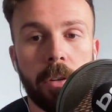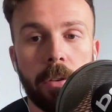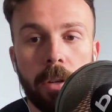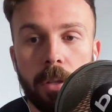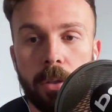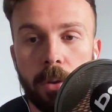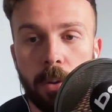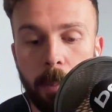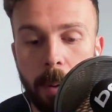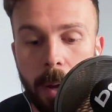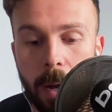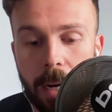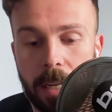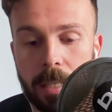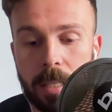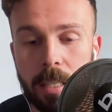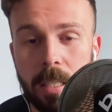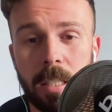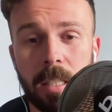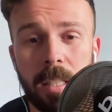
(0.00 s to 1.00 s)
Crystal
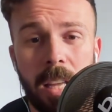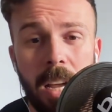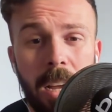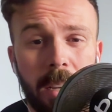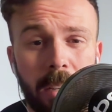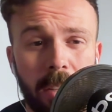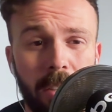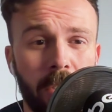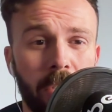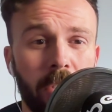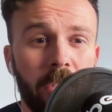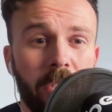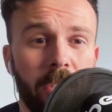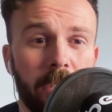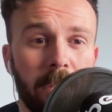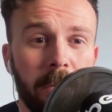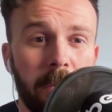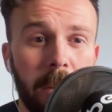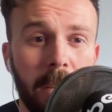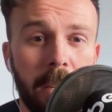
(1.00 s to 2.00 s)
Palace. And that couldn't
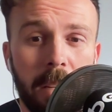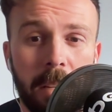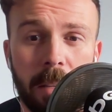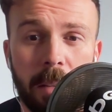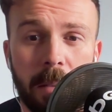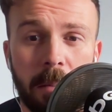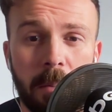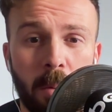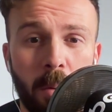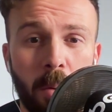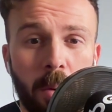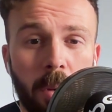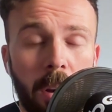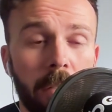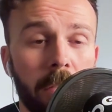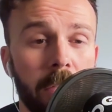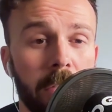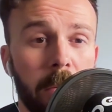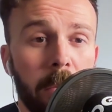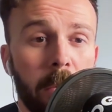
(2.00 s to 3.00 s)
have been more
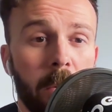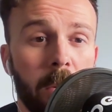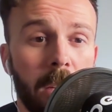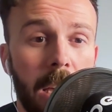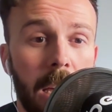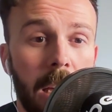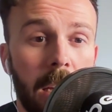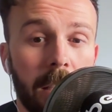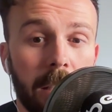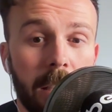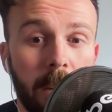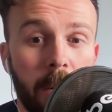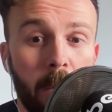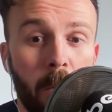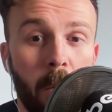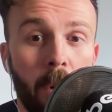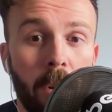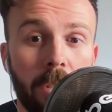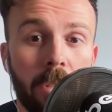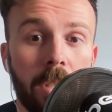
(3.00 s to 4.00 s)
comfortable. Again, I didn't
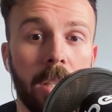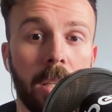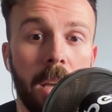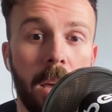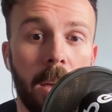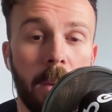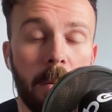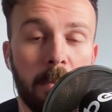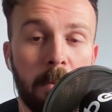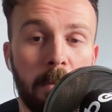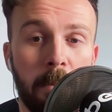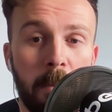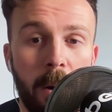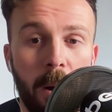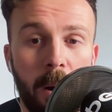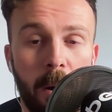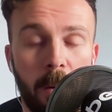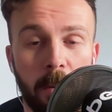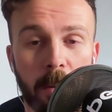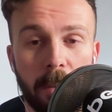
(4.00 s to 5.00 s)
watch the game, but
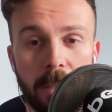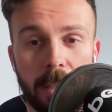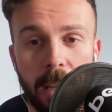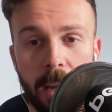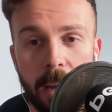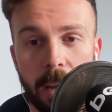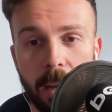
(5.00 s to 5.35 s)
I was...